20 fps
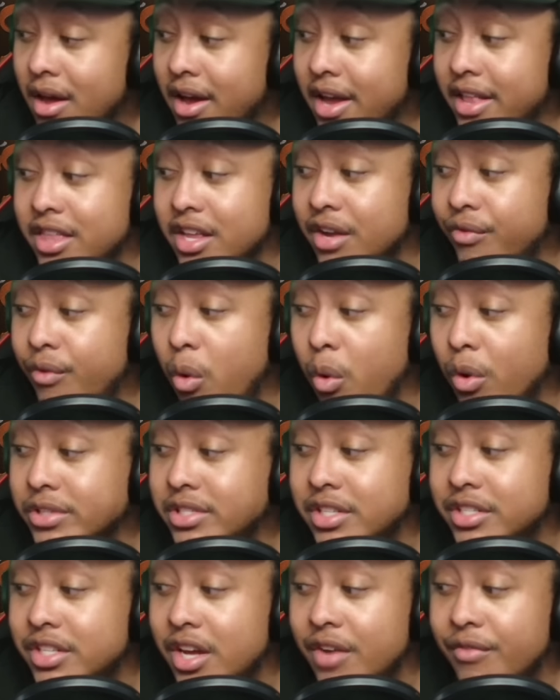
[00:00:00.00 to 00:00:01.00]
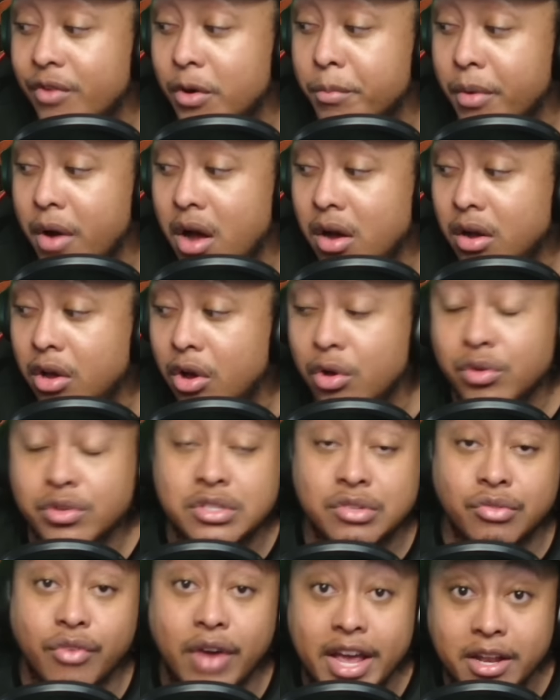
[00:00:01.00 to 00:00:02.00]
And then of course the Denver
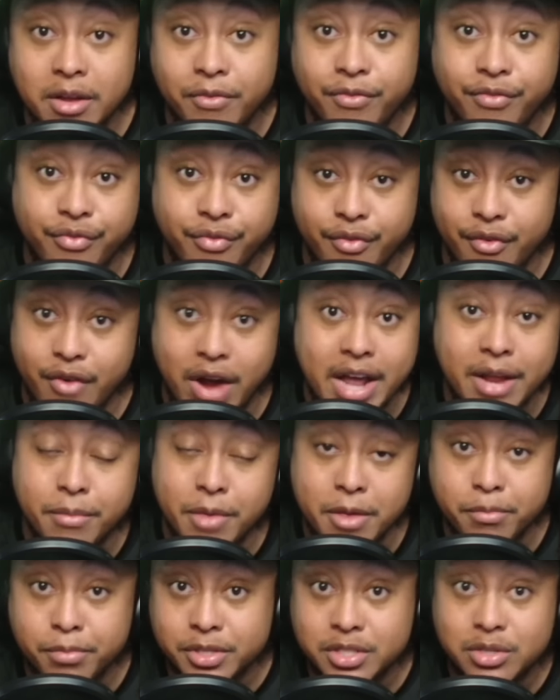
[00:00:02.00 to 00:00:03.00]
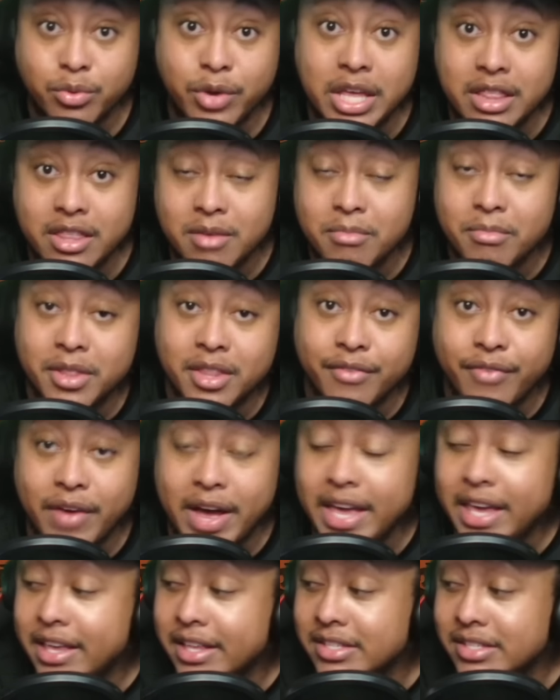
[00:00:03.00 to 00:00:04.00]
Broncos right of right in between them and the
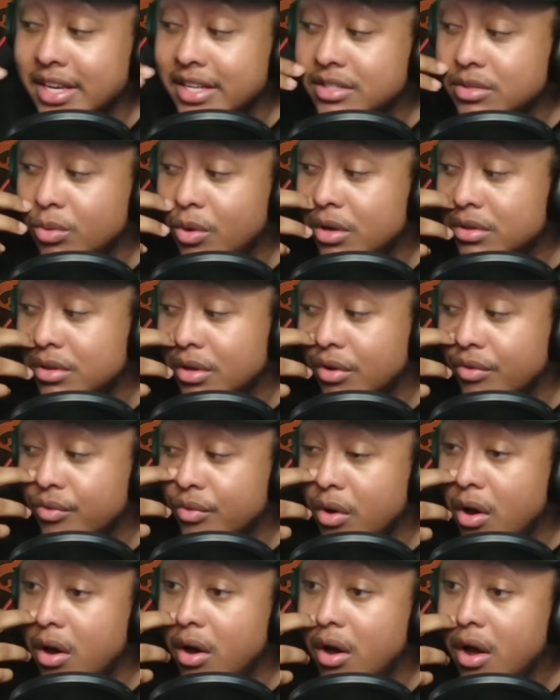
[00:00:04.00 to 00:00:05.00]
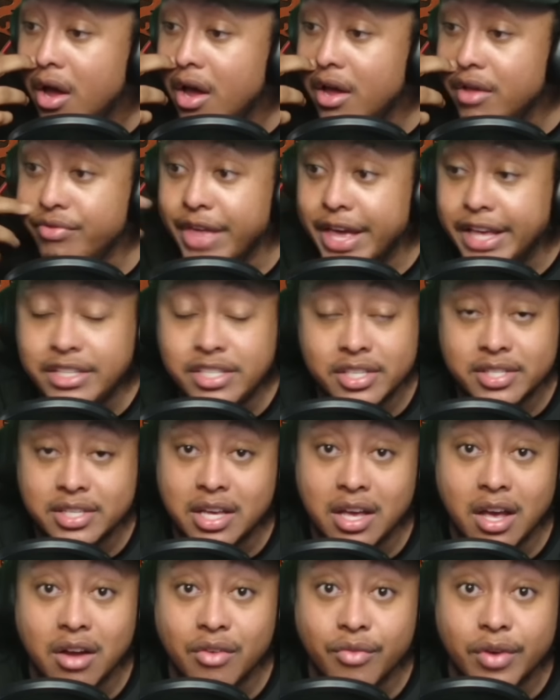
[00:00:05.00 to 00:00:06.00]
Vikings at 12th overall, they just
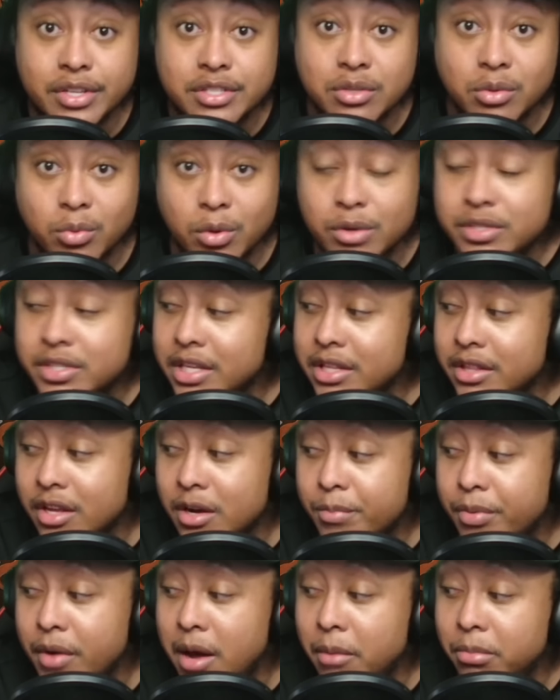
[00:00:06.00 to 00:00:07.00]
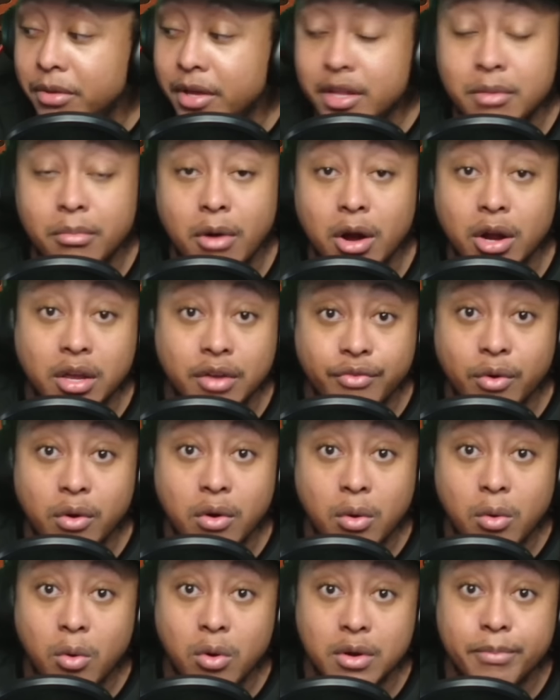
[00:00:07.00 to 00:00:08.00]
cut Russell Wilson. They're probably in the market for
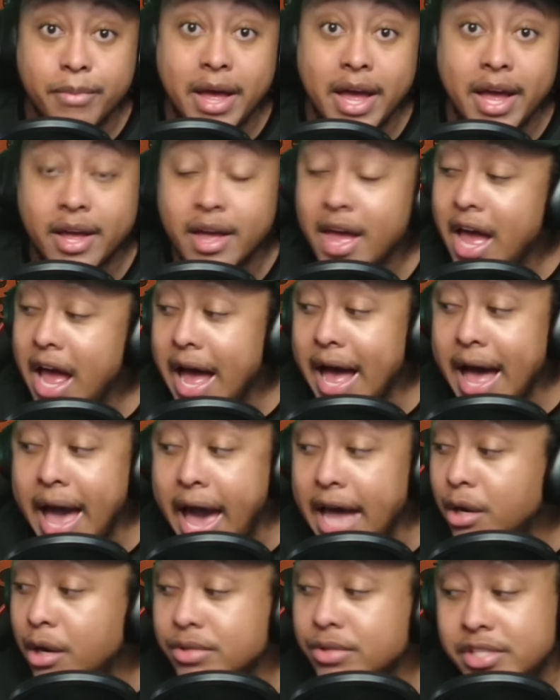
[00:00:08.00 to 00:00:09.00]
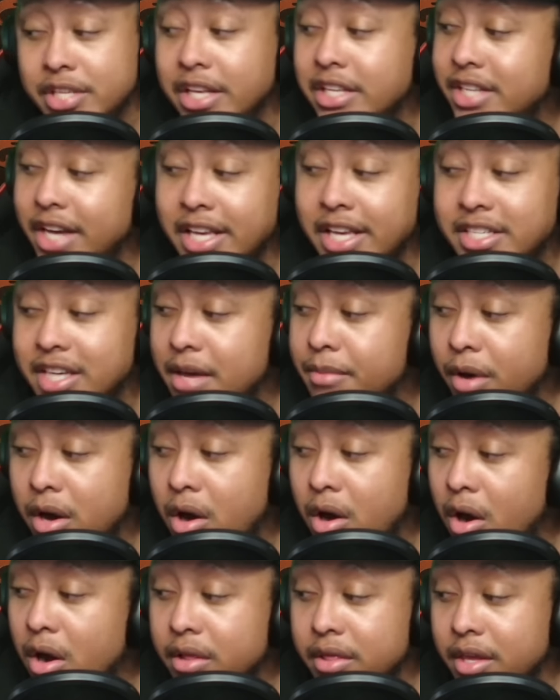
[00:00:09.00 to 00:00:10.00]
a quarterback. I don't see JJ
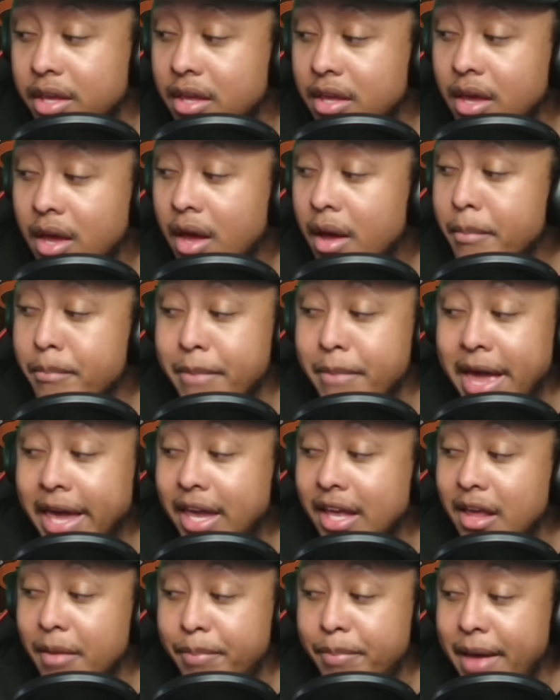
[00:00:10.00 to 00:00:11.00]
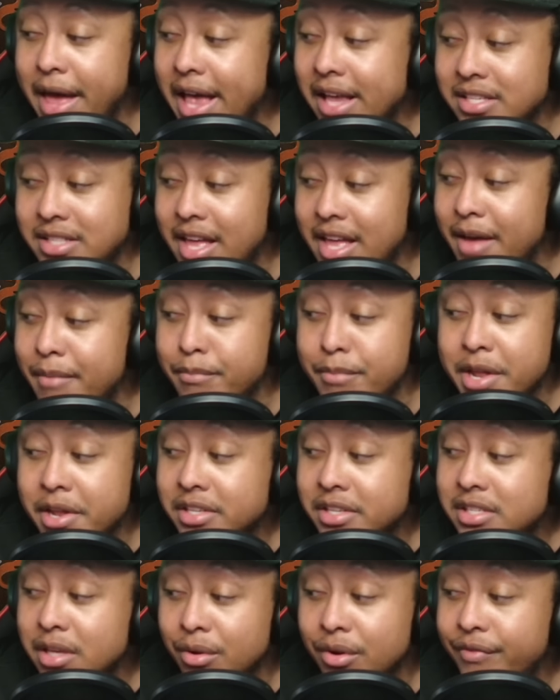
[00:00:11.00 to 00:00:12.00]
McCarthy making it past that
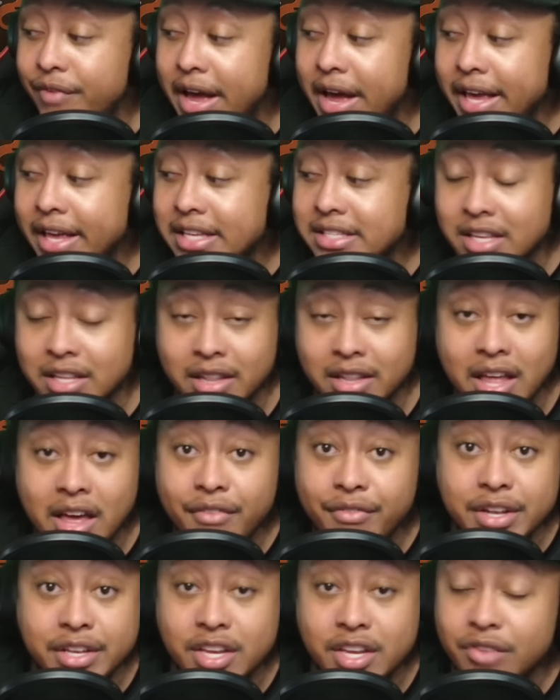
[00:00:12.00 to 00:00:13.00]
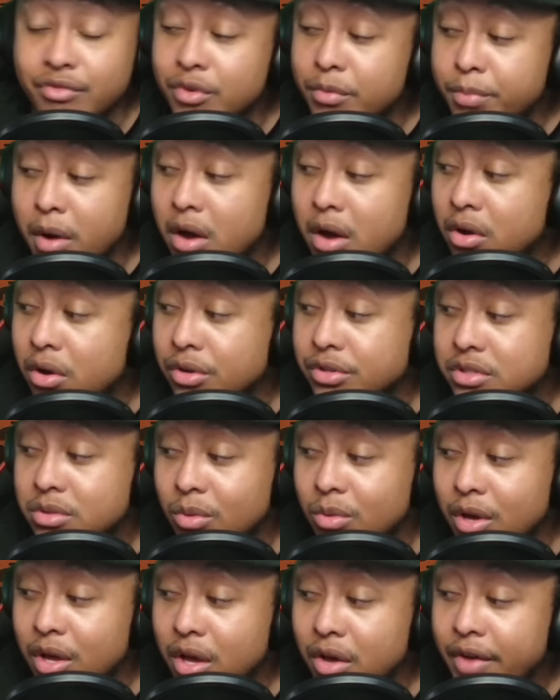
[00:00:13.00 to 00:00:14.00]
Minnesota Vikings 11, Denver Broncos
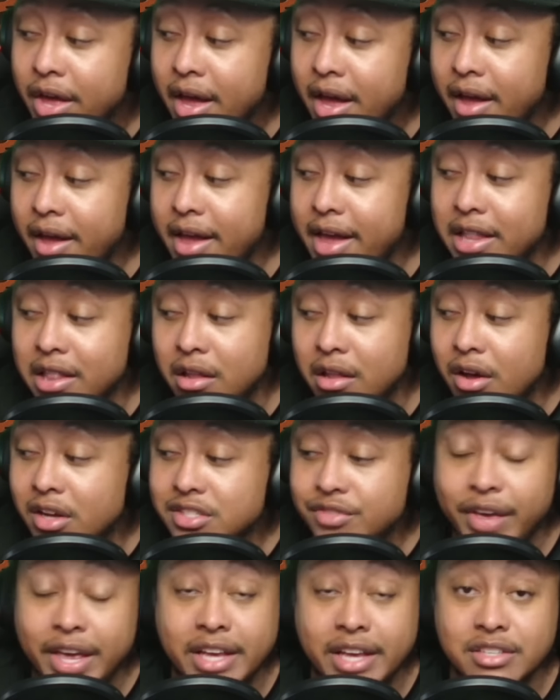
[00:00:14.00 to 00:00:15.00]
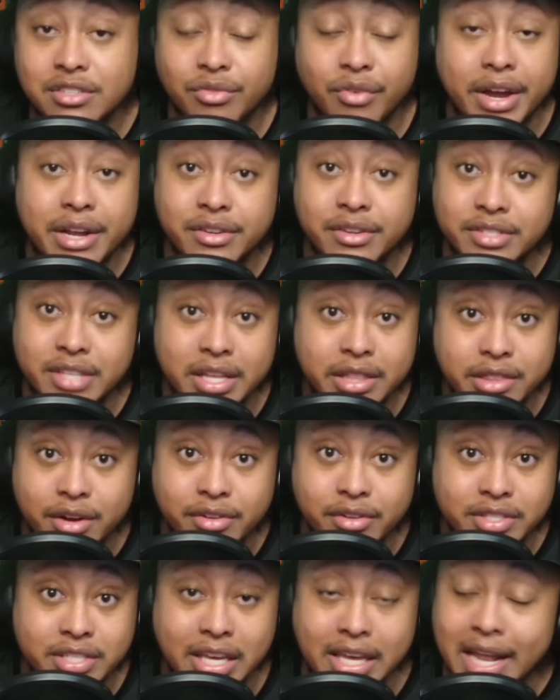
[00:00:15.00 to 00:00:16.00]
12, and Las Vegas Raiders at
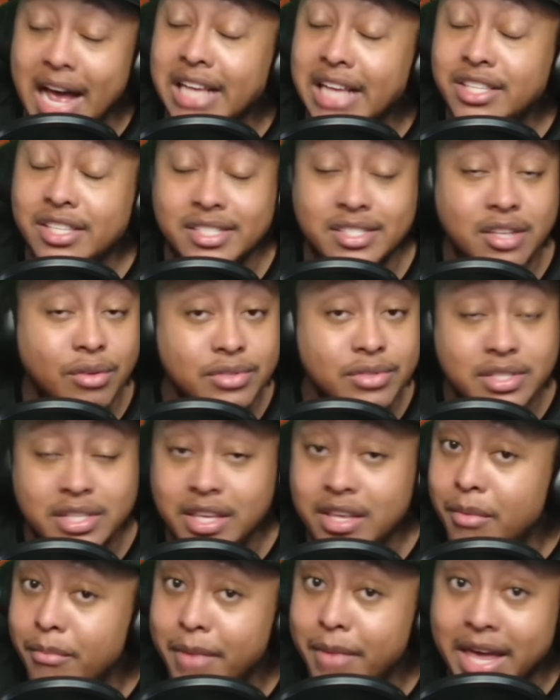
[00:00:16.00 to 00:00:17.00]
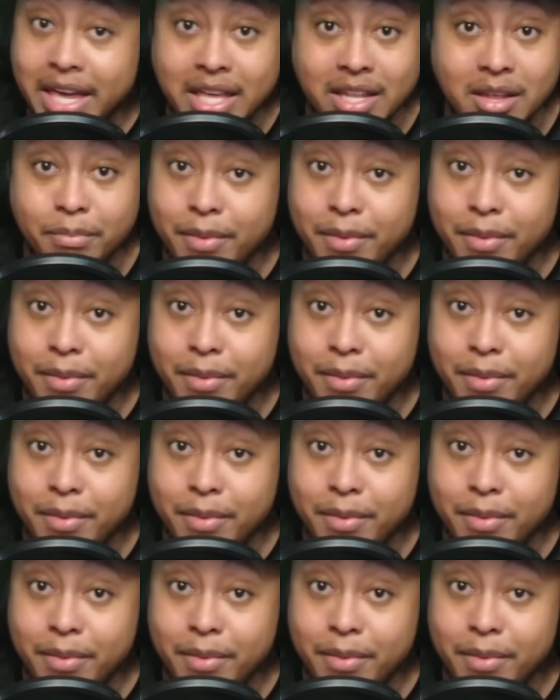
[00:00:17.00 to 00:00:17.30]
13. I just don't see him making it